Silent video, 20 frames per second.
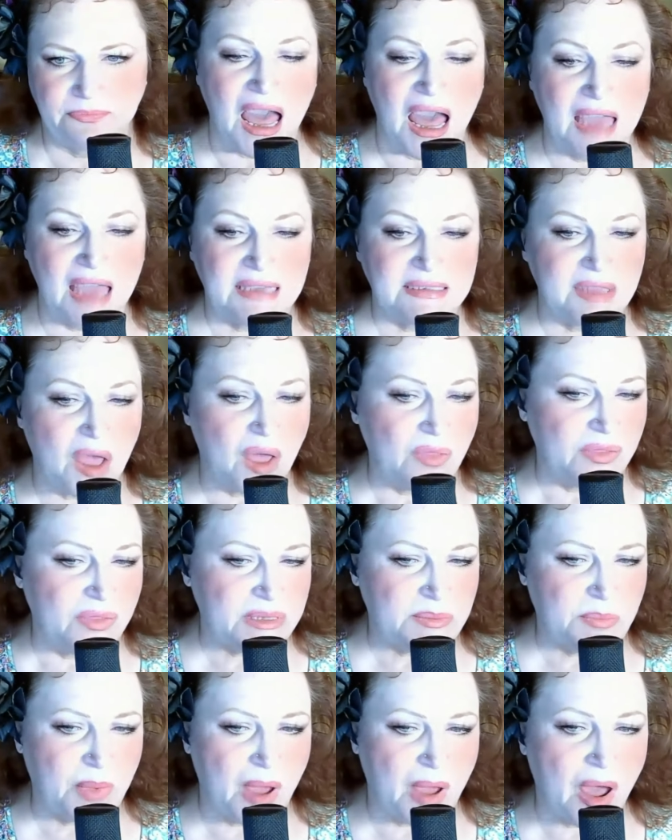I saw
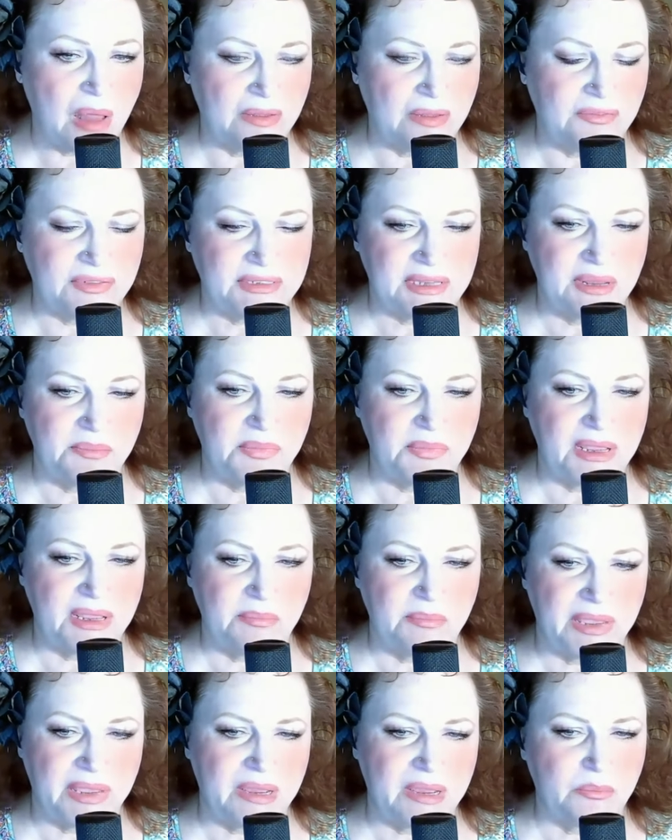this ball of something
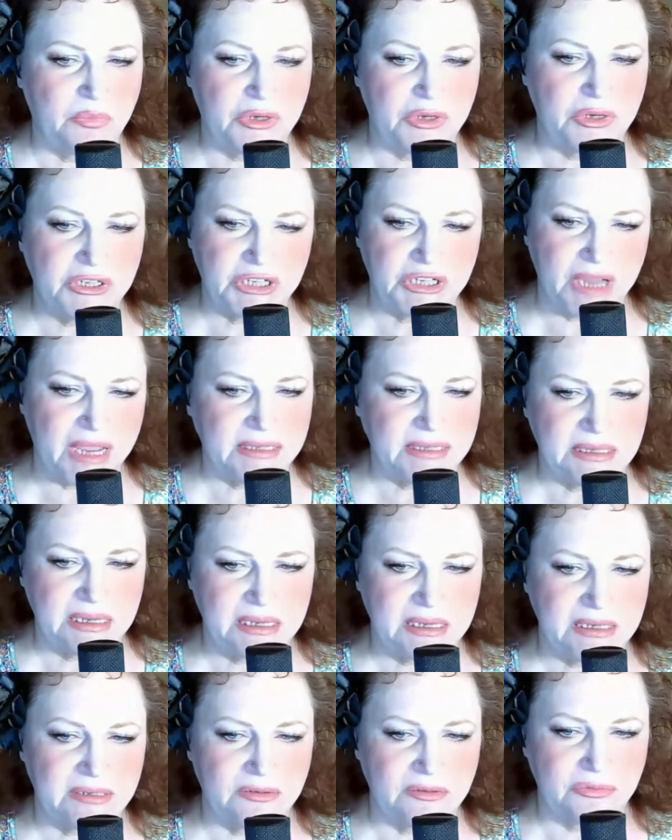being
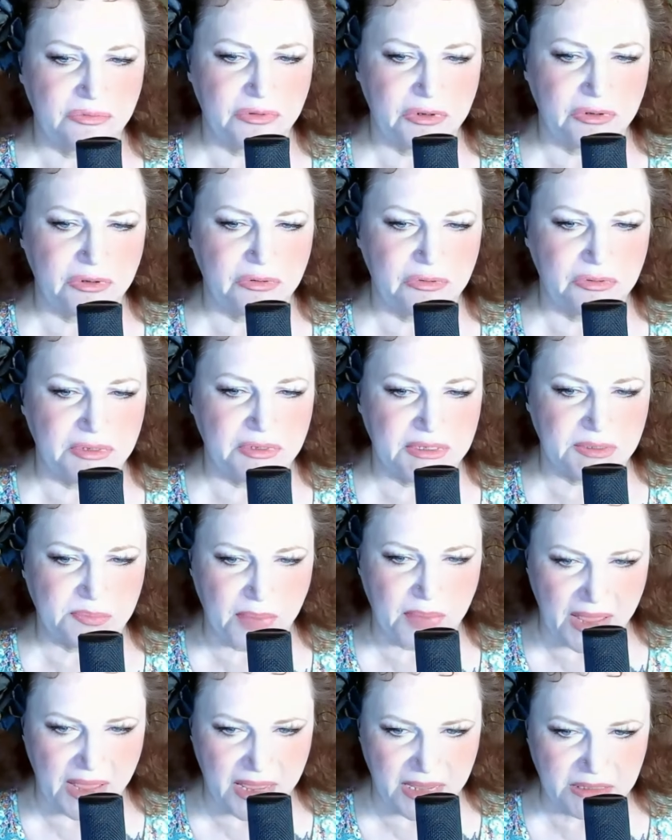projected through
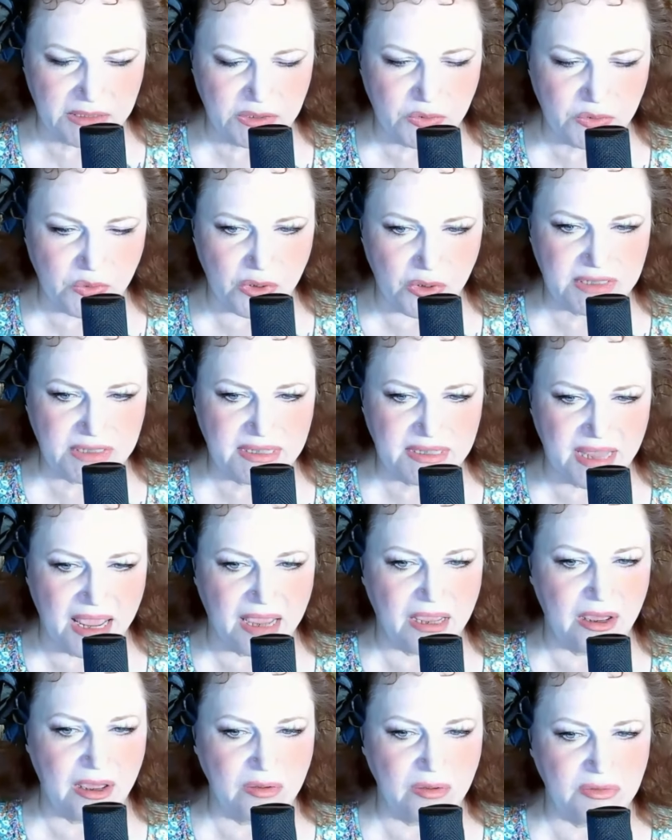space towards that
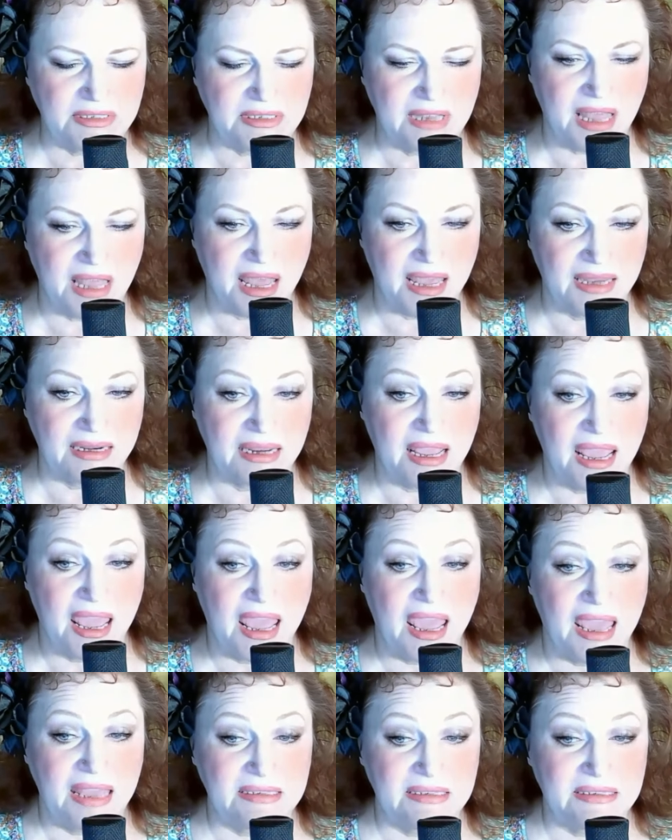coastline
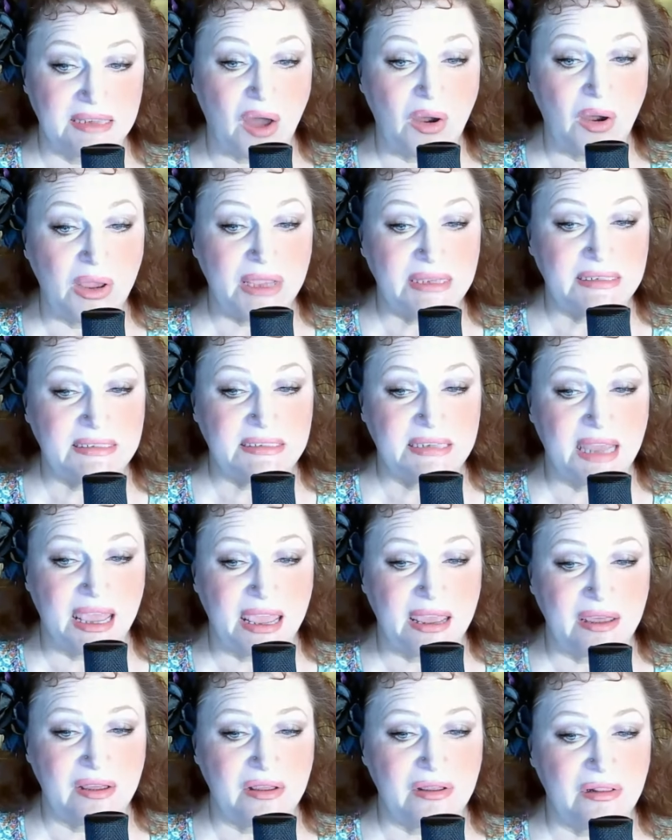and saw its
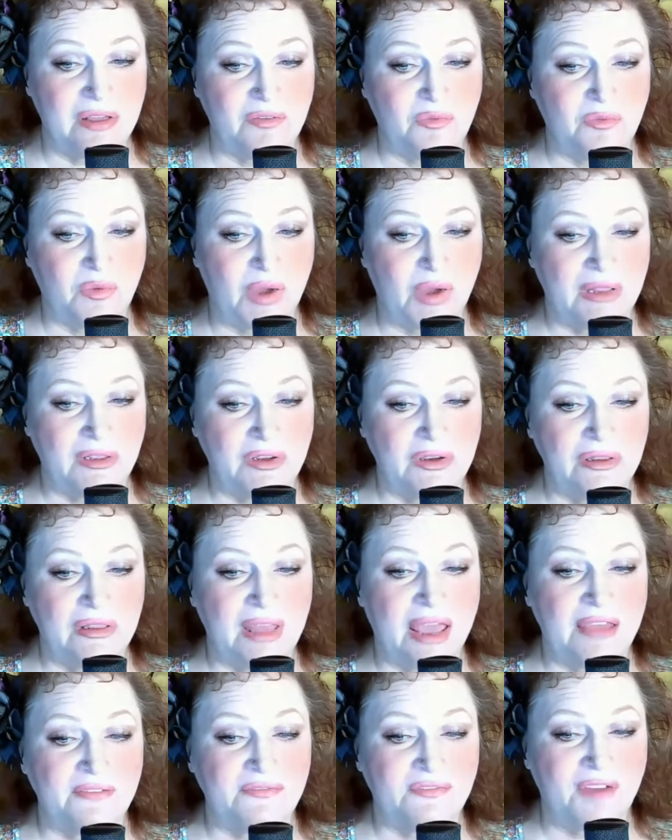tail of what looked
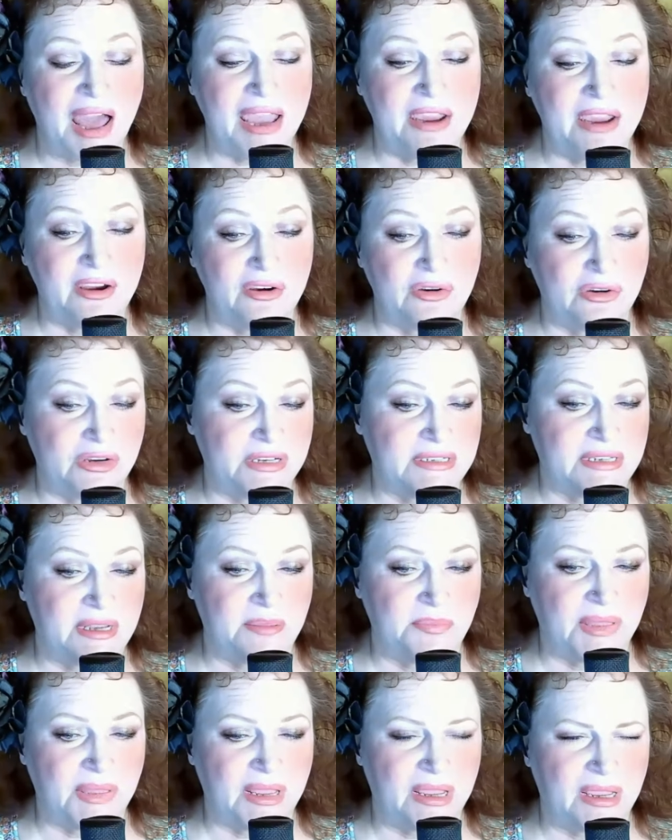like fire or
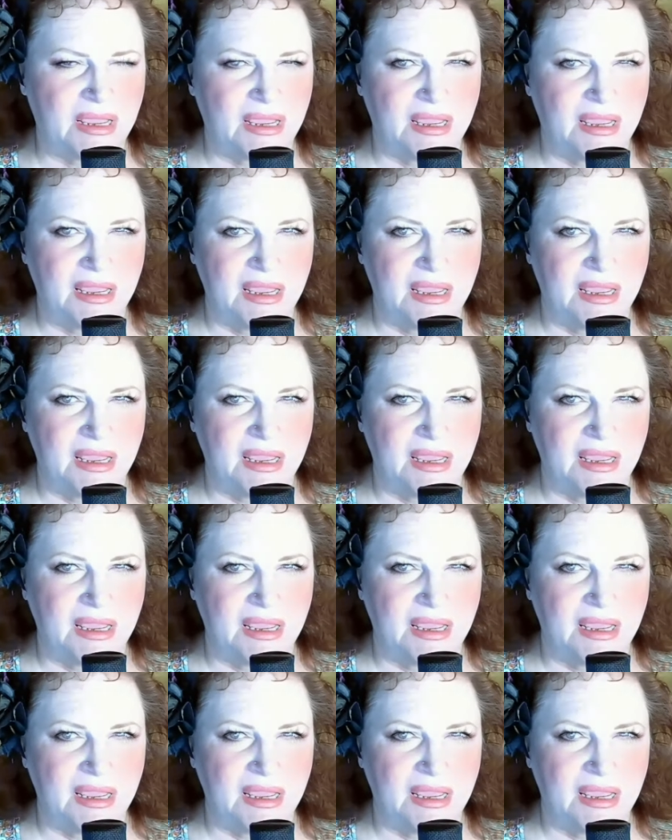something.